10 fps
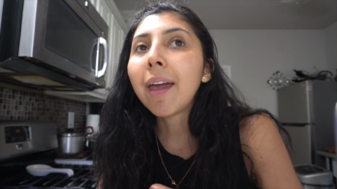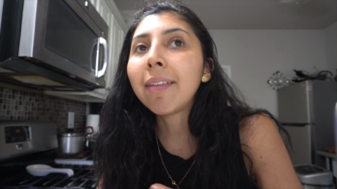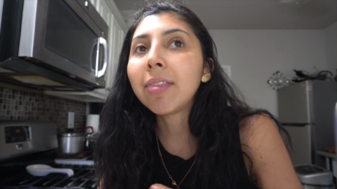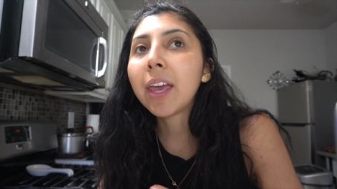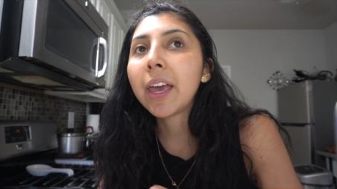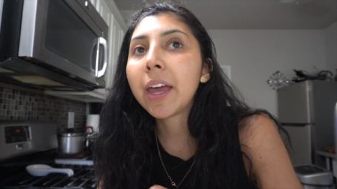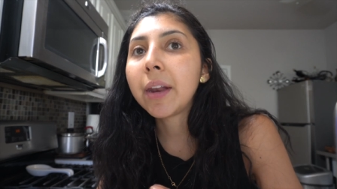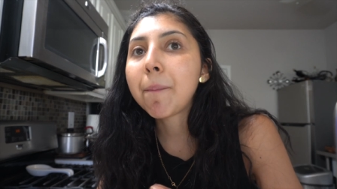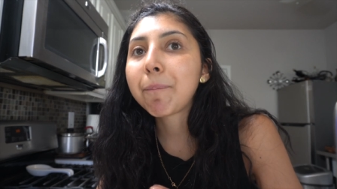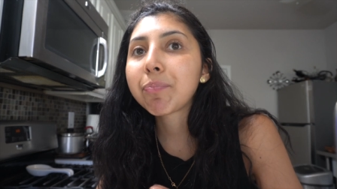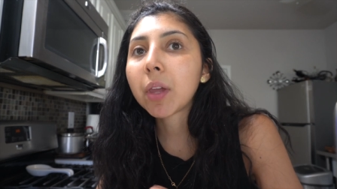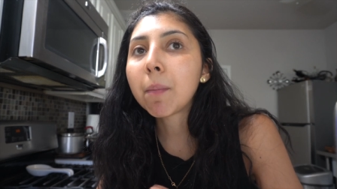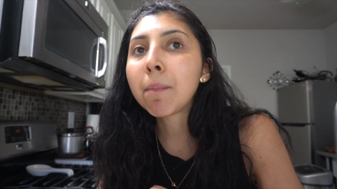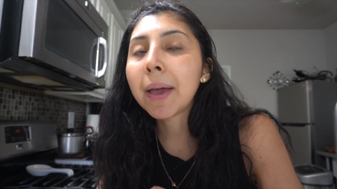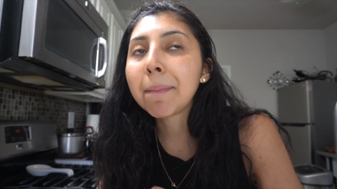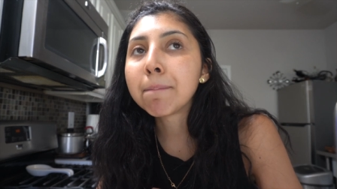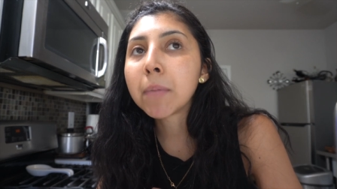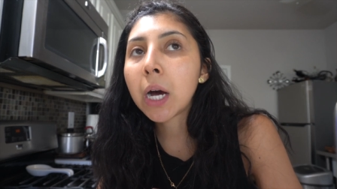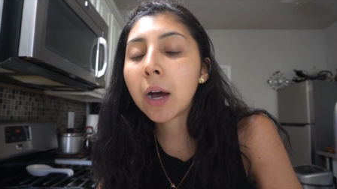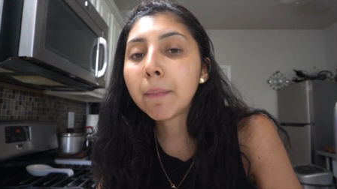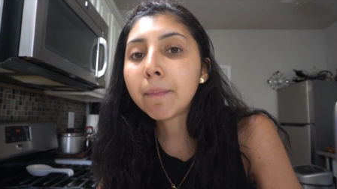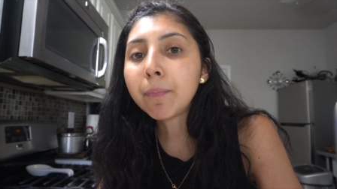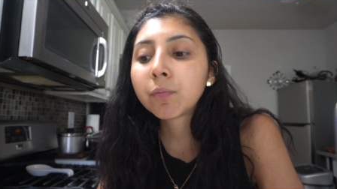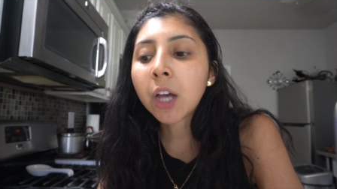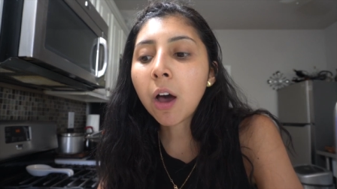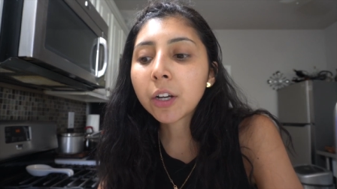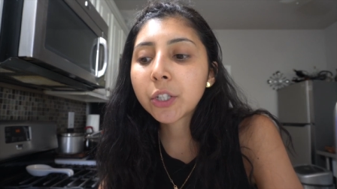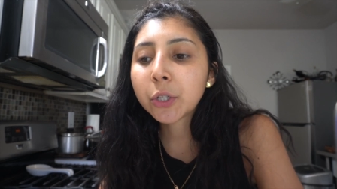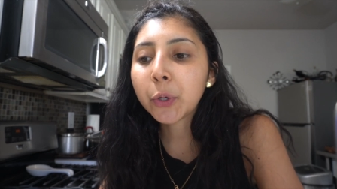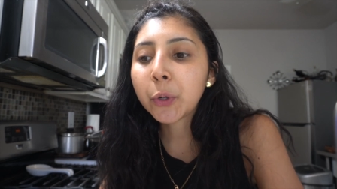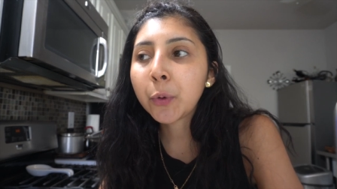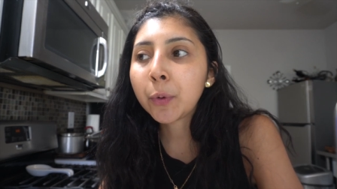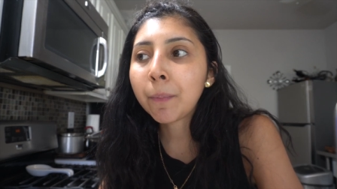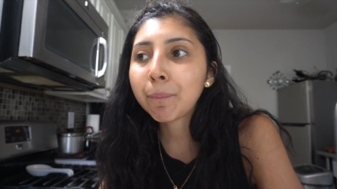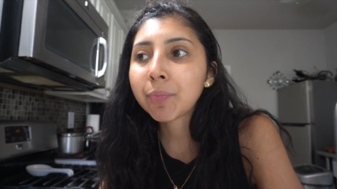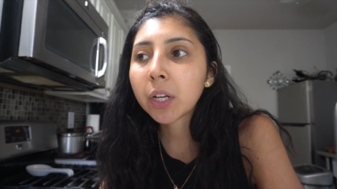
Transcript: And then my mom talked to